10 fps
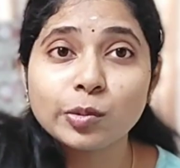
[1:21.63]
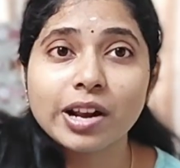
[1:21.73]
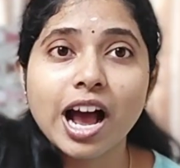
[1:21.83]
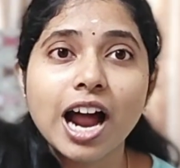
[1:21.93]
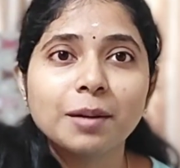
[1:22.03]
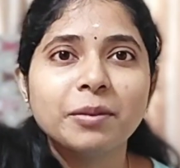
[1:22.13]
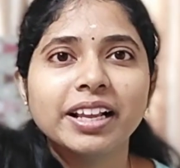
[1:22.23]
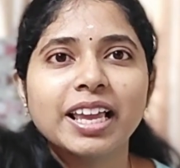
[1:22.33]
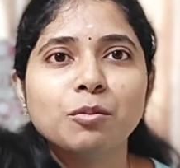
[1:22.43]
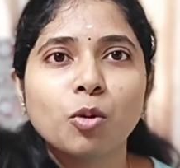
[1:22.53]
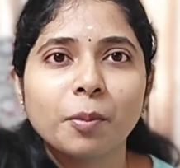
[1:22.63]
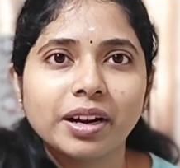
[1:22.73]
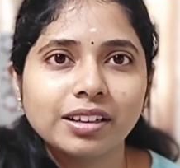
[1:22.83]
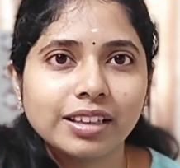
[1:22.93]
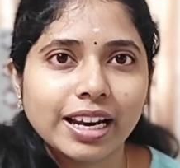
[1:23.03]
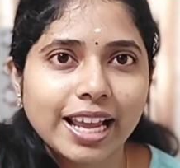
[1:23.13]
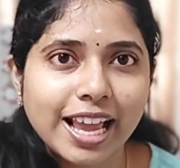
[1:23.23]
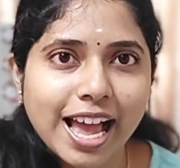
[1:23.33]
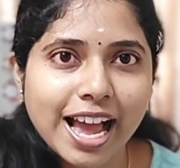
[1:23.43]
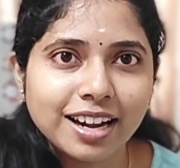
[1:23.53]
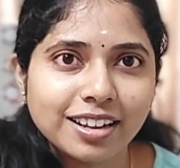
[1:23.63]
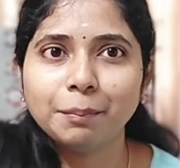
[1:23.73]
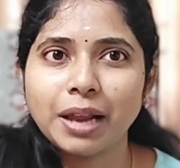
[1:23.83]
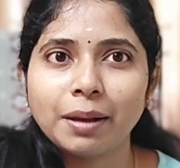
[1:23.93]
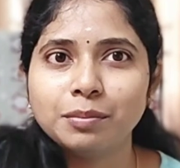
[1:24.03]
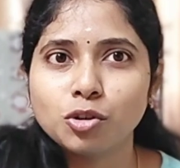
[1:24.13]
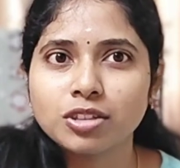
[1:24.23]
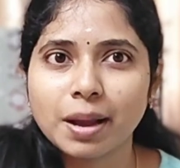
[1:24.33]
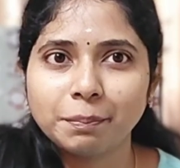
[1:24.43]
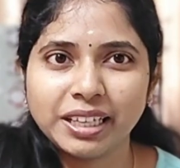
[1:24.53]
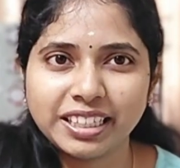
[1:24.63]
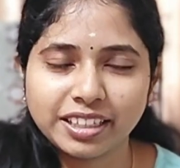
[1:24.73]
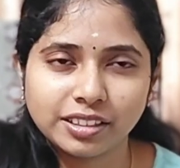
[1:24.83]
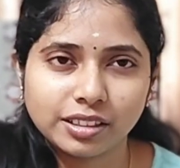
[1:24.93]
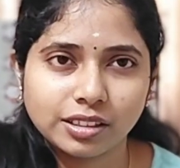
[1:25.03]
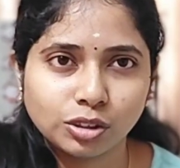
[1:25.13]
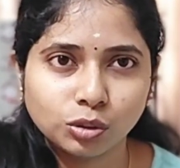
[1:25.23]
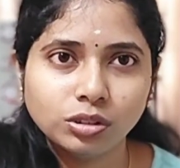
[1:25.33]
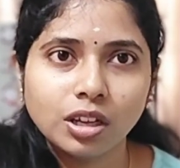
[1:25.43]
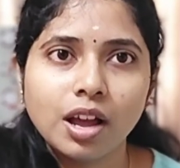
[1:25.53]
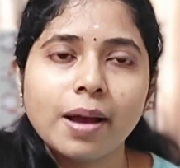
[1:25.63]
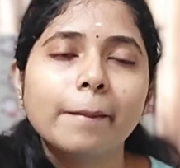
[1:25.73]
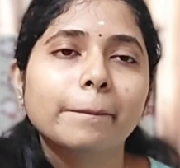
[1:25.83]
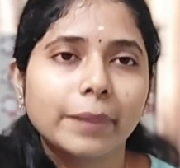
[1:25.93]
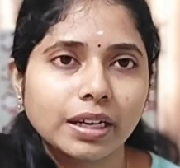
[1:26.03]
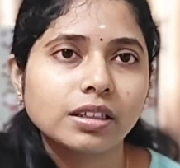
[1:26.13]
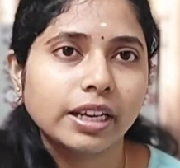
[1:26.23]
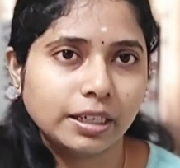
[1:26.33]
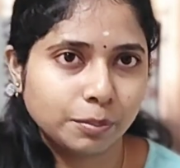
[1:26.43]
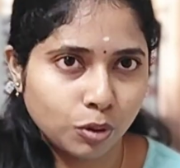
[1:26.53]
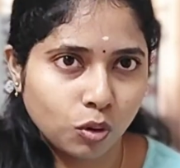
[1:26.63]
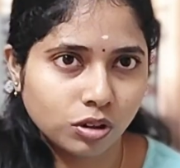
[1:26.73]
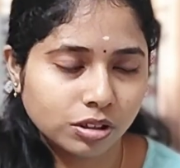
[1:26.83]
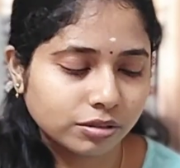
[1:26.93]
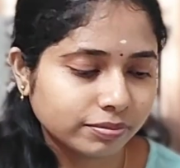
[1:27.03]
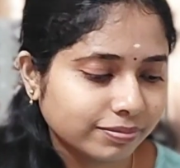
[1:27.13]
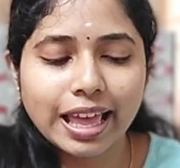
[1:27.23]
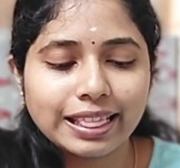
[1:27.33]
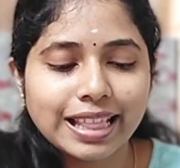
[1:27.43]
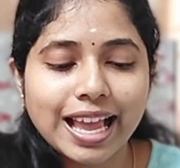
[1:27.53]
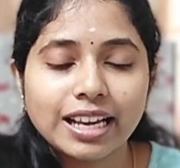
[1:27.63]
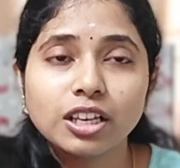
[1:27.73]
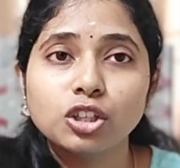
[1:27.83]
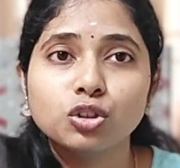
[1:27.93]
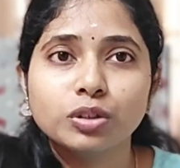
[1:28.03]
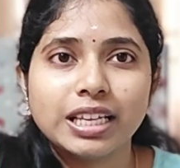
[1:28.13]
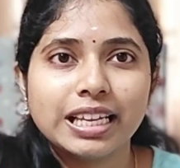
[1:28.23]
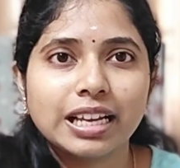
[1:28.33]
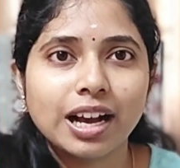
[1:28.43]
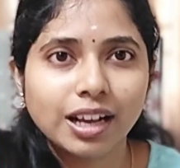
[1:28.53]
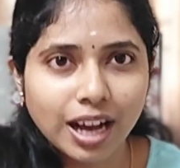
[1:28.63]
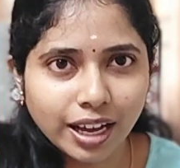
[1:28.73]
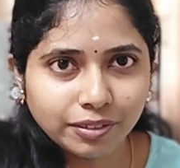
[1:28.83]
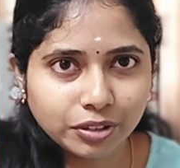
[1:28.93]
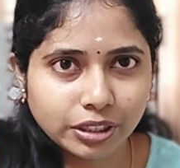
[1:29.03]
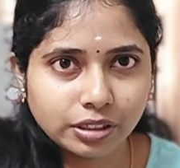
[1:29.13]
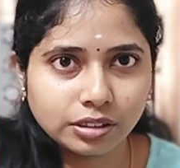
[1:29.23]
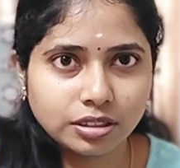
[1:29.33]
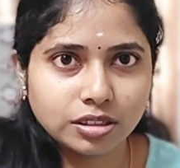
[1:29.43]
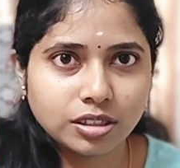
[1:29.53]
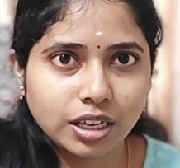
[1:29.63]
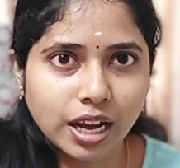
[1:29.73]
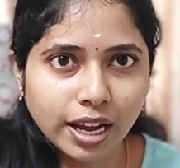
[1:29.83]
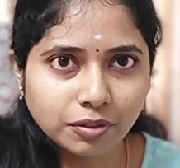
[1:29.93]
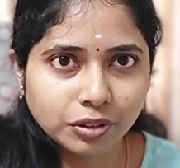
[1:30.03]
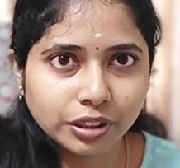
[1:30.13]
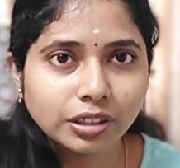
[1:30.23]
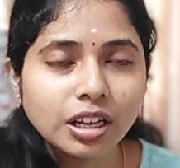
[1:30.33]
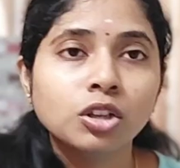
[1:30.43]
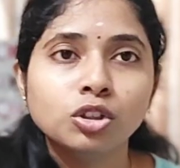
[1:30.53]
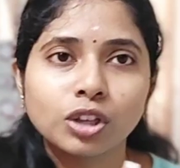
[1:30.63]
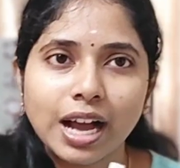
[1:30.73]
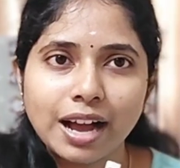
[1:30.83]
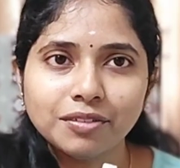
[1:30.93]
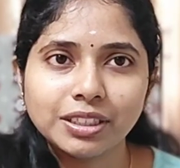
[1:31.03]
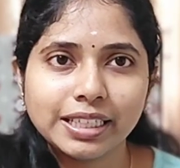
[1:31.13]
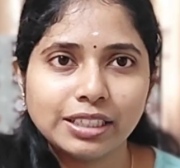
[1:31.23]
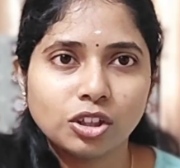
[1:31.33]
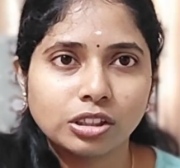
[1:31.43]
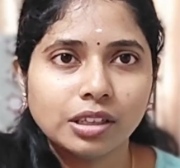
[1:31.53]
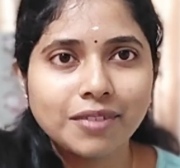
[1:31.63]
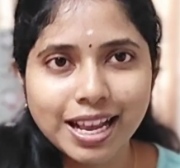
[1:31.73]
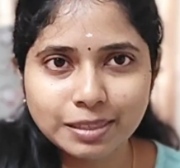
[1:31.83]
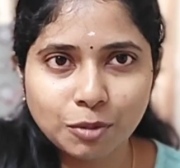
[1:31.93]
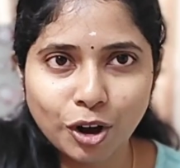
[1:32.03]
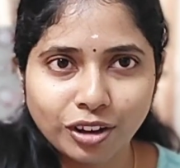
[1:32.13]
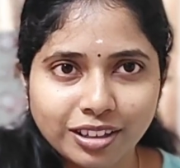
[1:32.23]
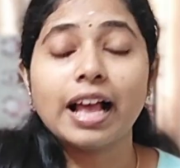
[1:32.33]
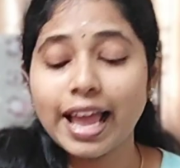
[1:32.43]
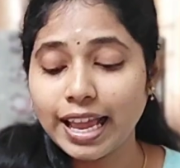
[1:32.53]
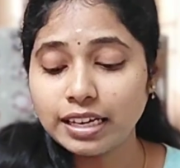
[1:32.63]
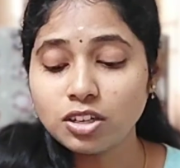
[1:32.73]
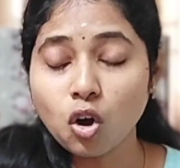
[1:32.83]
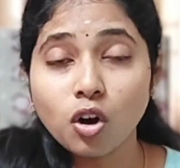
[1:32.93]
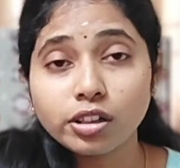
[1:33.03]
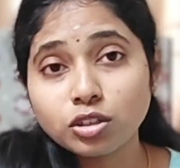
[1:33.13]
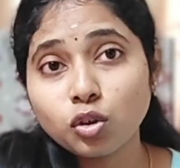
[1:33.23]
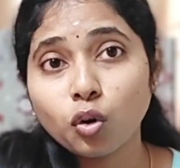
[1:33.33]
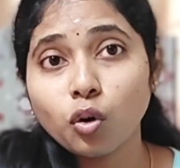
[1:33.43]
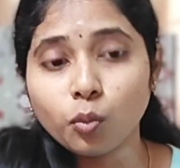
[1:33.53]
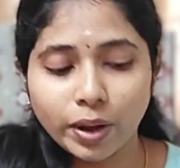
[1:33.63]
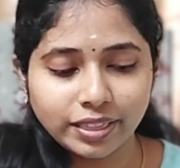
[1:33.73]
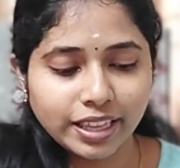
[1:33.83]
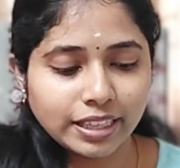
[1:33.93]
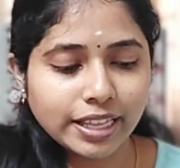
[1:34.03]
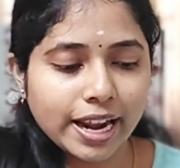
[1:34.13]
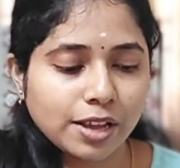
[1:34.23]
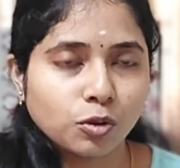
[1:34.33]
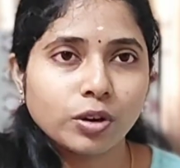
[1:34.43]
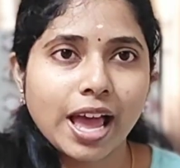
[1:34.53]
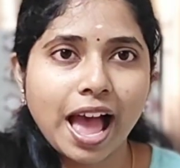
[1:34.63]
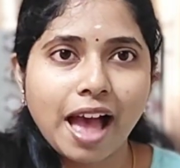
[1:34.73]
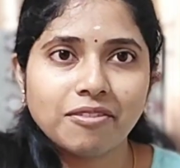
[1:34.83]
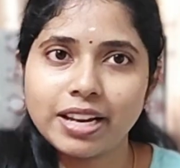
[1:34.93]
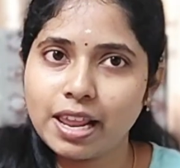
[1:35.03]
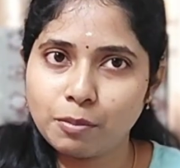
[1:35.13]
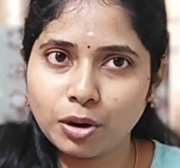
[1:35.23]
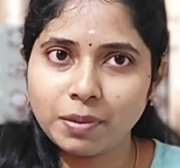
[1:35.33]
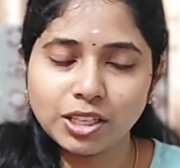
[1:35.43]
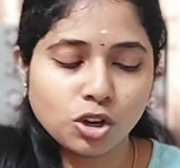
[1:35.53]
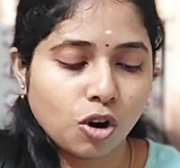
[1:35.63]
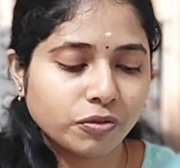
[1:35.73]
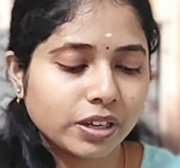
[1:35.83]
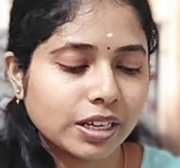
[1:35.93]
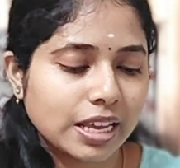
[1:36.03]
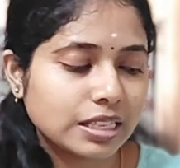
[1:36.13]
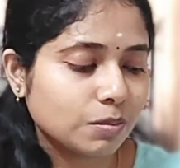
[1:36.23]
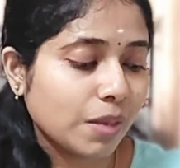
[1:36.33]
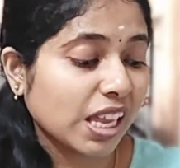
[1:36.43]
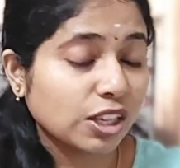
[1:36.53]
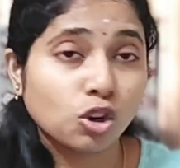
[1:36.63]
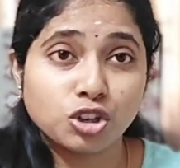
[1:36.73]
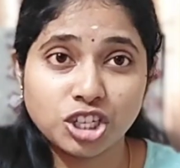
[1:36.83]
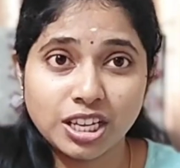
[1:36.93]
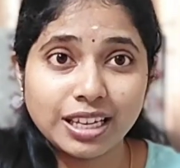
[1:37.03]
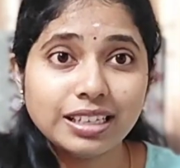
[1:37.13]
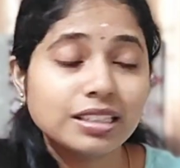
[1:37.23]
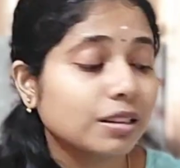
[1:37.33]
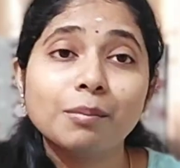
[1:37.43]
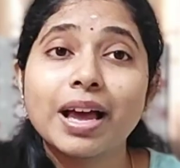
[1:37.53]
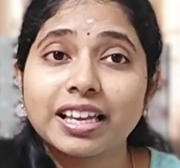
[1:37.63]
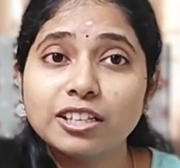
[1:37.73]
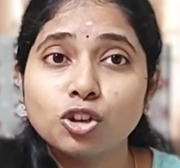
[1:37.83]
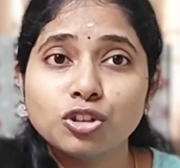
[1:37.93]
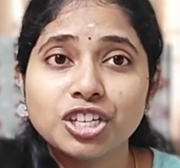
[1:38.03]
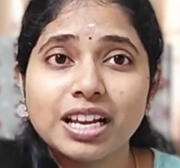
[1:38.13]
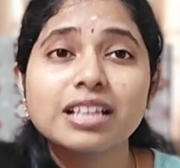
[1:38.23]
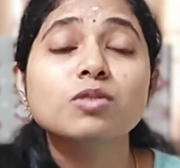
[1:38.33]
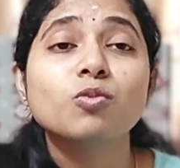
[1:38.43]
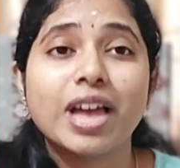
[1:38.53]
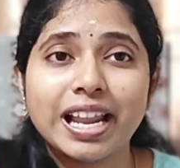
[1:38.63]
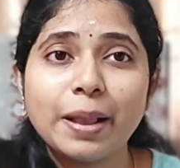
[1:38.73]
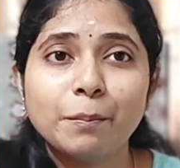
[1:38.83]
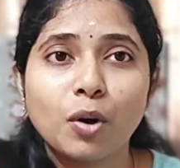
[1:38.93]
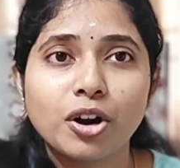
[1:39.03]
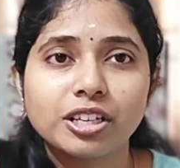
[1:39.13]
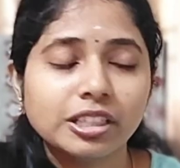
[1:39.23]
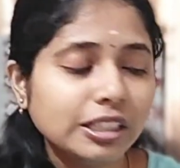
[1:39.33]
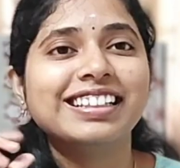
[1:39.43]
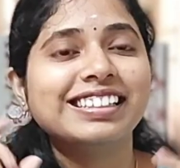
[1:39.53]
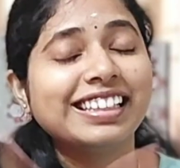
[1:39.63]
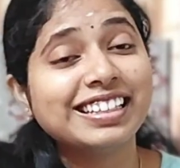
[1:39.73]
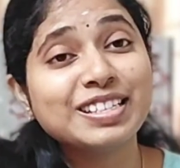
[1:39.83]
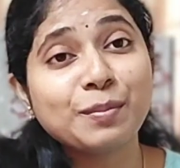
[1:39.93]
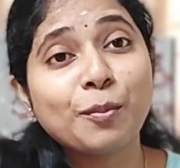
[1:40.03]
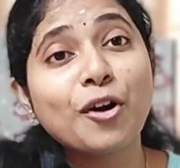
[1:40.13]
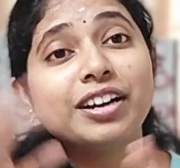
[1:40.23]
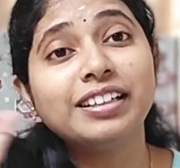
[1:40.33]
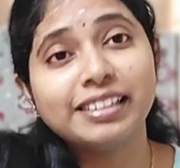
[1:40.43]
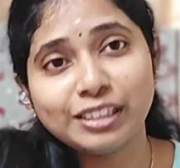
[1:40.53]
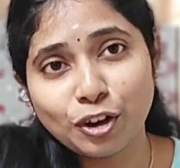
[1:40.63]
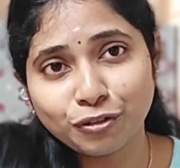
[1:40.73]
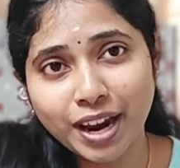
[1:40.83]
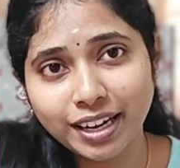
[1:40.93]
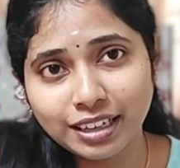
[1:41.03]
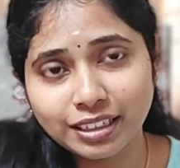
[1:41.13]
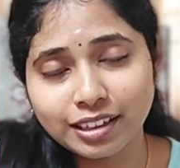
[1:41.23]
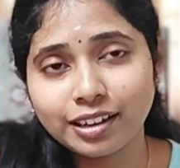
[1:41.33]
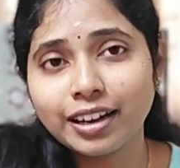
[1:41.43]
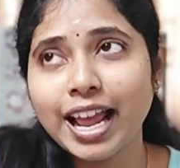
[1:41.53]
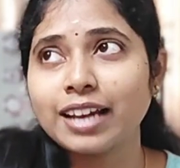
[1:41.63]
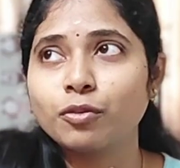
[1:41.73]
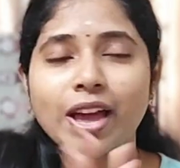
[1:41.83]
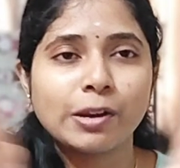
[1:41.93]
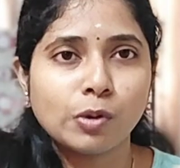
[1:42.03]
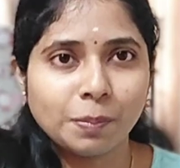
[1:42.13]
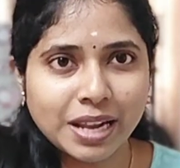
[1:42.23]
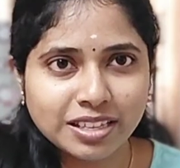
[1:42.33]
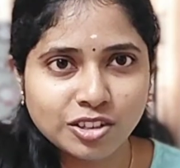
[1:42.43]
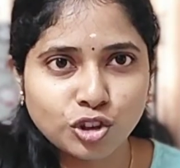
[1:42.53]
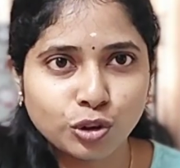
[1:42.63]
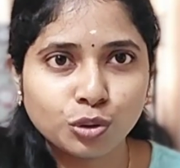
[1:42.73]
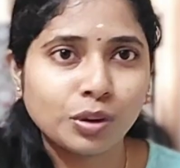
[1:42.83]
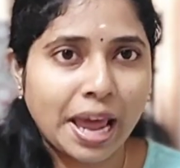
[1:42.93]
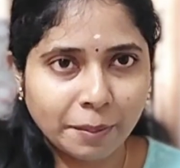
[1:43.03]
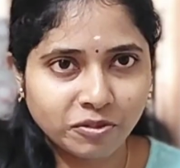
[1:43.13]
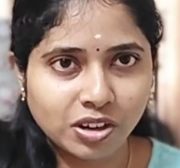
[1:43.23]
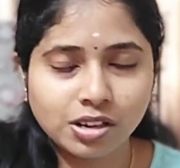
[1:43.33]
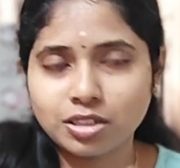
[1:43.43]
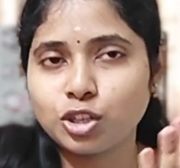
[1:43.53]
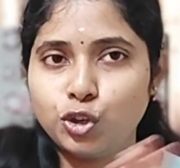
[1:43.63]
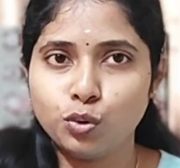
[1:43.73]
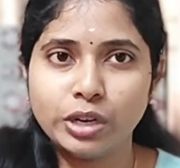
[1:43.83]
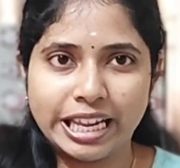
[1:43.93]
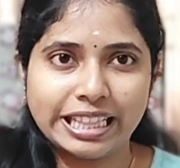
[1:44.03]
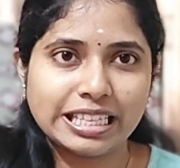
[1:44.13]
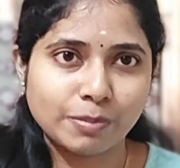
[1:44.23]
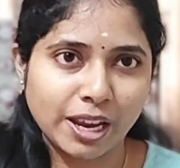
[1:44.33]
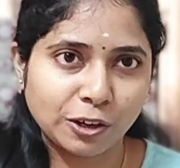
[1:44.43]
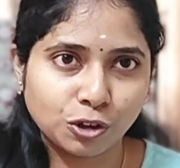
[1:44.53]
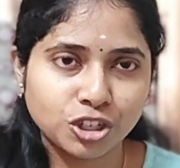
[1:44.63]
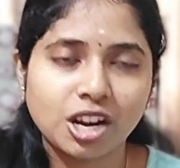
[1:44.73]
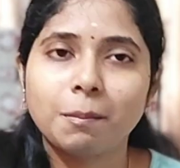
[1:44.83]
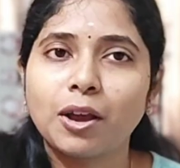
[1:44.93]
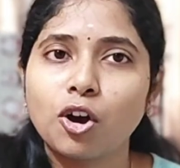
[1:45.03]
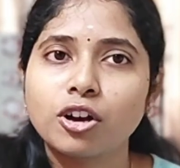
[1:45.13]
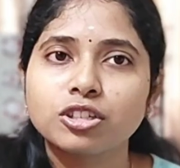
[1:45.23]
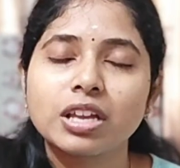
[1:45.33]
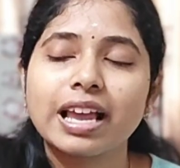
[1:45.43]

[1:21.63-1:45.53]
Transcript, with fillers: is one heartbreaking moment that i had I almost completed the tooth but it broke and then you need a carver this is a carver to carve the teeth on the wax block. And also one thing that I don't have and I'll put a picture of it is Macintosh sheet. Macintosh sheet is very important. It is important till your final year at wherever places you do lab works you need this Macintosh sheet because